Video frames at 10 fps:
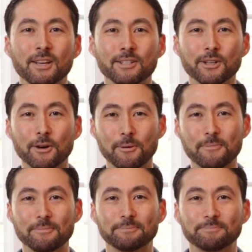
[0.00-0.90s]

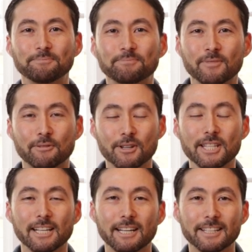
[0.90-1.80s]
So, the
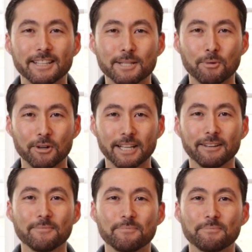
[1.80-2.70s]
first thing I did this
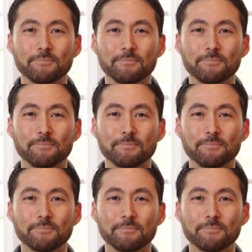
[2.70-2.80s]
morning,